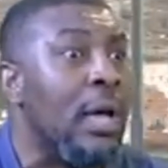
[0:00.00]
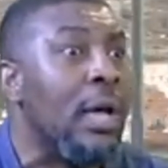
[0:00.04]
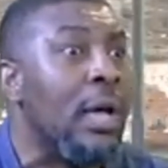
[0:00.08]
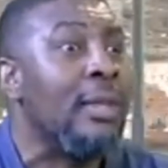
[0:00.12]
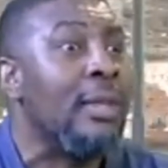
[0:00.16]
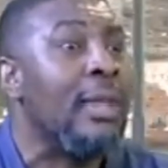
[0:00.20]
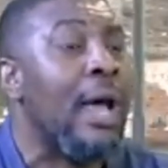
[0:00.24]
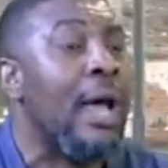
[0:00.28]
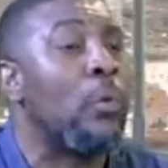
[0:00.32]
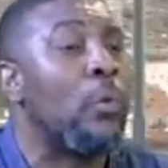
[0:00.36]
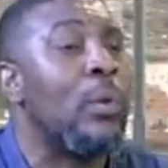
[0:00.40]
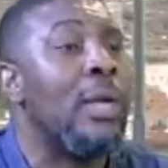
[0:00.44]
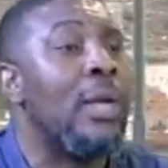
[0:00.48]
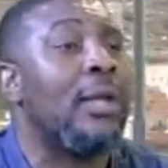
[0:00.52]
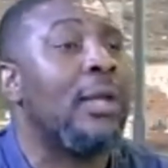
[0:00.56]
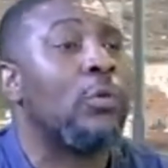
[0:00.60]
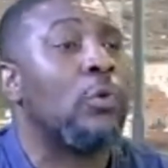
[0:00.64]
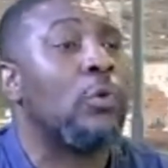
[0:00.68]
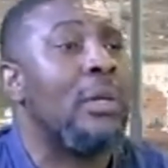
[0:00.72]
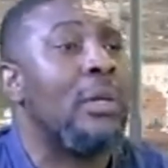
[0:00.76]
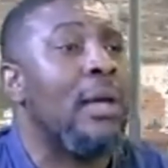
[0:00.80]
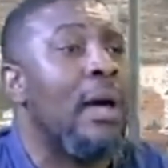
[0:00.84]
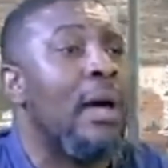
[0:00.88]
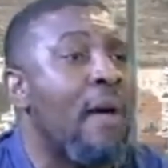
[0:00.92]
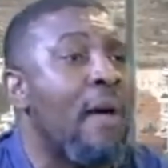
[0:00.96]
that we
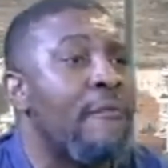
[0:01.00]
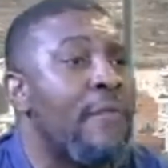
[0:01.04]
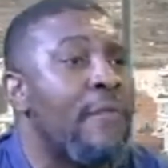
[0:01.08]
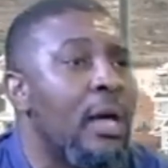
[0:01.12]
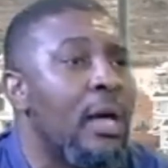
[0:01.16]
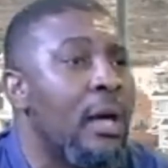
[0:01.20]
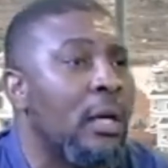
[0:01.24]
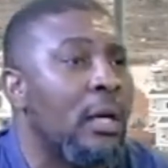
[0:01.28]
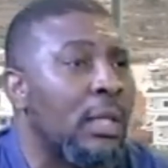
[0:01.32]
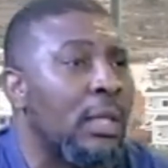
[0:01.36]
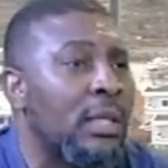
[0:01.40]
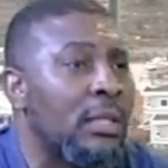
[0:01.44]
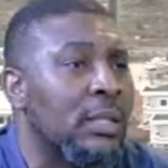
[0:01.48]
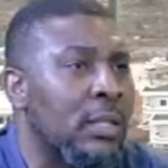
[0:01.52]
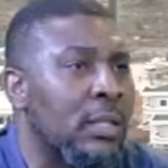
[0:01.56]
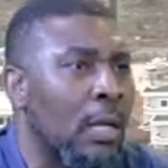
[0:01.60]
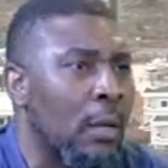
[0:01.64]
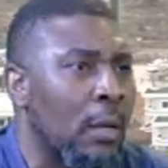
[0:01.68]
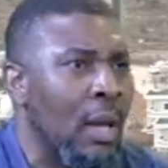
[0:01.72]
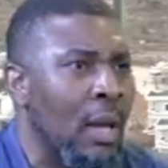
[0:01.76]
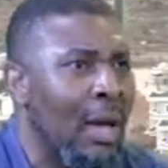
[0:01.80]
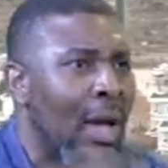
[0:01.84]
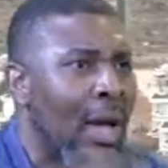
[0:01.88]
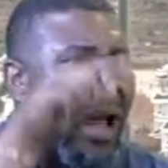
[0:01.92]
actually have a healthcare system.